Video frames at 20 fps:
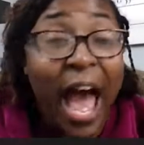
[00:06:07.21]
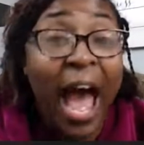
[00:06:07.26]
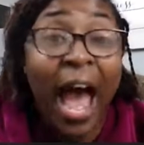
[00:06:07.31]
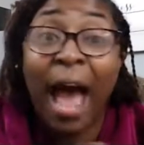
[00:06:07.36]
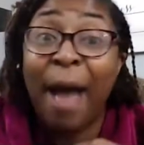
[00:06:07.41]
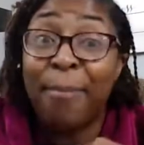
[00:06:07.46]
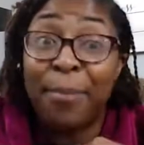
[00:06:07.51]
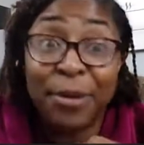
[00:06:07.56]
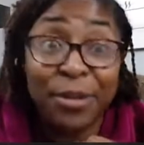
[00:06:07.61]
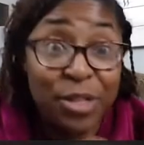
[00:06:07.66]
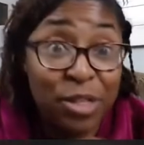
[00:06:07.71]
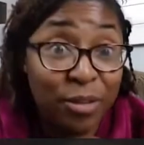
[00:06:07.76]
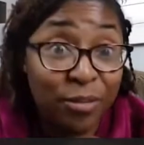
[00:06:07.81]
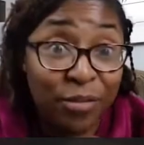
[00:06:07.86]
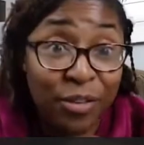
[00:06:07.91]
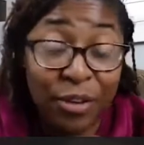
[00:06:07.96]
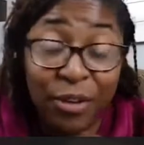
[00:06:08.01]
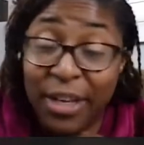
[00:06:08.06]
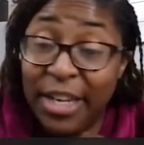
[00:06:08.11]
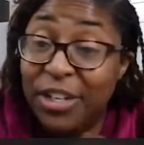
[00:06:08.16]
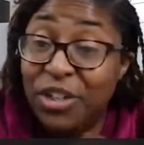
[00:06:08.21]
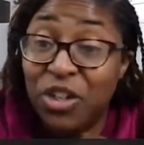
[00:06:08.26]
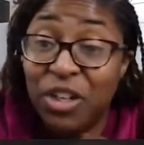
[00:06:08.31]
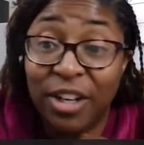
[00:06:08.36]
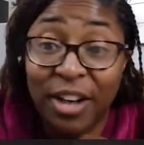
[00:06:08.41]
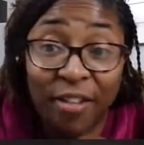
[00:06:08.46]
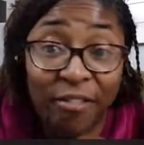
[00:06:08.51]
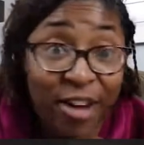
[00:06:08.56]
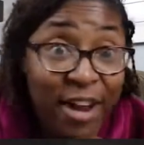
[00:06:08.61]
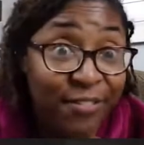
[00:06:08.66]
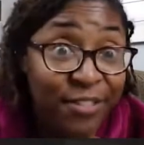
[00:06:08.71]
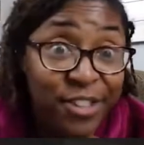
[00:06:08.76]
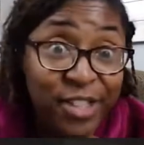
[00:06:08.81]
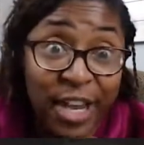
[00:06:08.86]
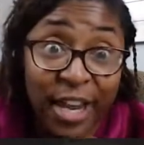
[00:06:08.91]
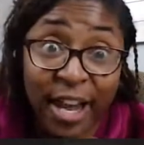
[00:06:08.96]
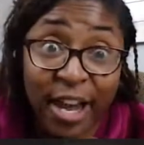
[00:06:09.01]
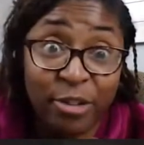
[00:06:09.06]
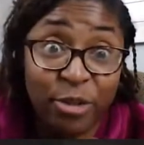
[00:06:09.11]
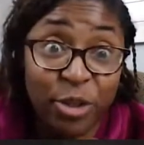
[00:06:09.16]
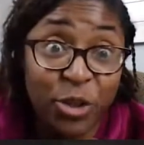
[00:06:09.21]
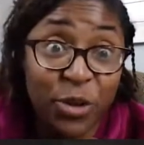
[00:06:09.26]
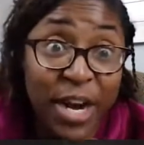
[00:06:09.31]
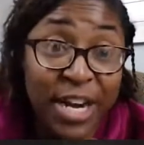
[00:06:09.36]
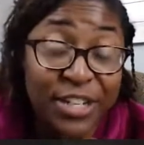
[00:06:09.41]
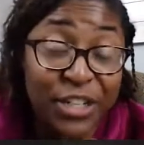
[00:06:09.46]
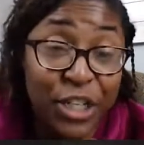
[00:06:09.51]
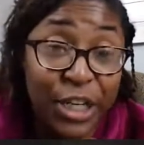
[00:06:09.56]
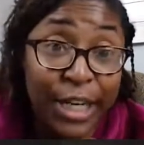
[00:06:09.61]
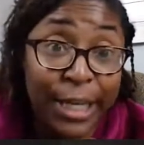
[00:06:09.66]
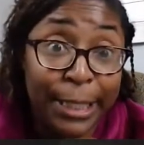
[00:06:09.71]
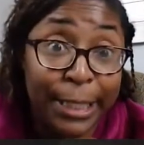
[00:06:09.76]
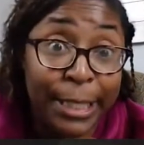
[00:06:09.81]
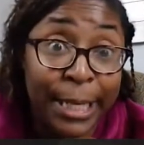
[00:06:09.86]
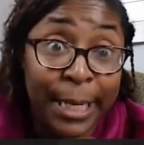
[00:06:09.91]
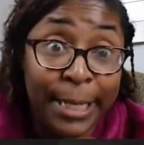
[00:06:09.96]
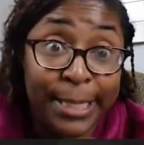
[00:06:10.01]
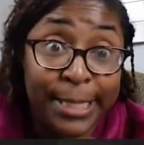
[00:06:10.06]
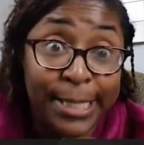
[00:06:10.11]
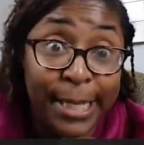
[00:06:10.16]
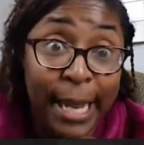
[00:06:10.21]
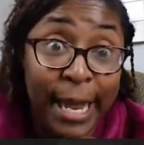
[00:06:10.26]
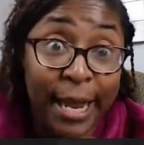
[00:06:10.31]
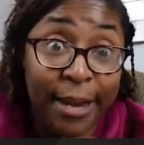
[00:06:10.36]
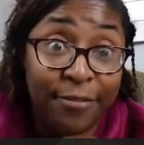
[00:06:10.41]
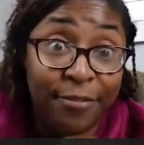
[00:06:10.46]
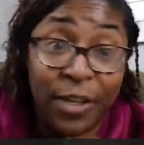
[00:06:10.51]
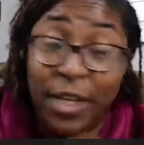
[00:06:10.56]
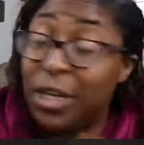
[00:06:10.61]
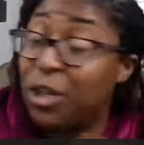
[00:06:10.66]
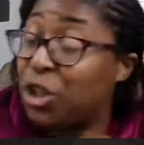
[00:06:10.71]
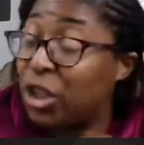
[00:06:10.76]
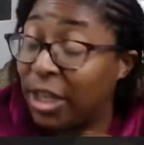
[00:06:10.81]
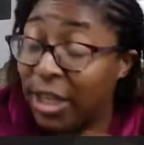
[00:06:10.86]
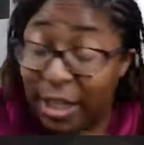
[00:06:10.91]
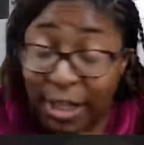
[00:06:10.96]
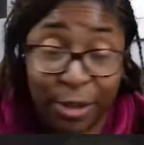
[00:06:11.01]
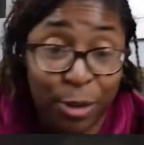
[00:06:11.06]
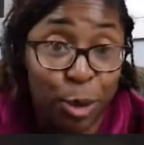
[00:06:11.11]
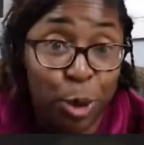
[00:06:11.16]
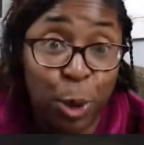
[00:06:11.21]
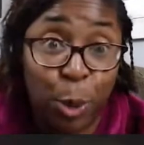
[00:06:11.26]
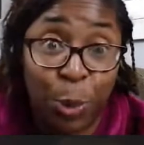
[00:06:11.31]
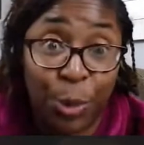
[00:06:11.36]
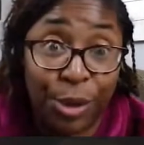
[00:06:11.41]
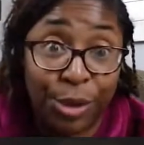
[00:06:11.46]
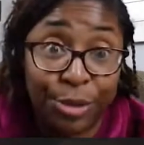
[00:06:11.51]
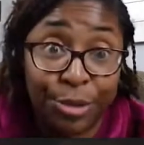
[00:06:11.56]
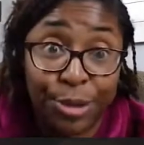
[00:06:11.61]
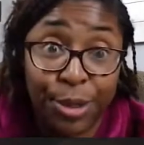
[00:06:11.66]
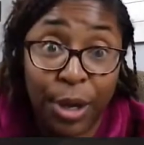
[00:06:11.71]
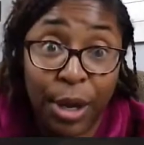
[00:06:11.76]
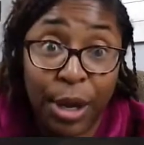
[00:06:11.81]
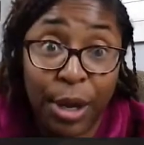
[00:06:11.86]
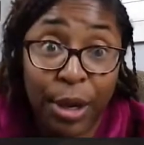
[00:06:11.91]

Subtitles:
I personally feel he should never have to take out trash again a day in his life. He should get other chores.